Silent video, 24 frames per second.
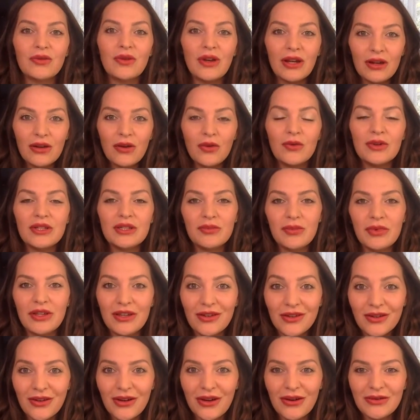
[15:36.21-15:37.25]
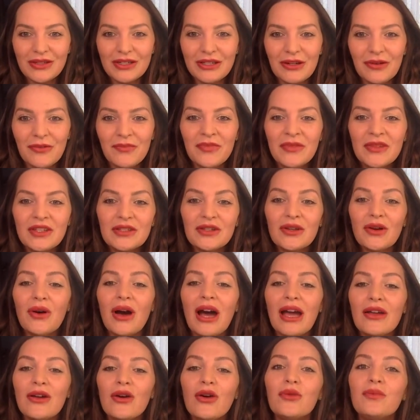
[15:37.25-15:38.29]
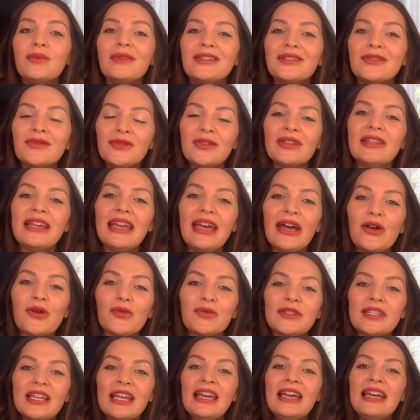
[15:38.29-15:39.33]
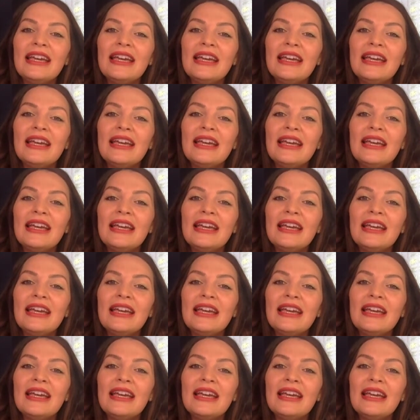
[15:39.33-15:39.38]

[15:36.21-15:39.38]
and always be your go-to. So I hope this really helps.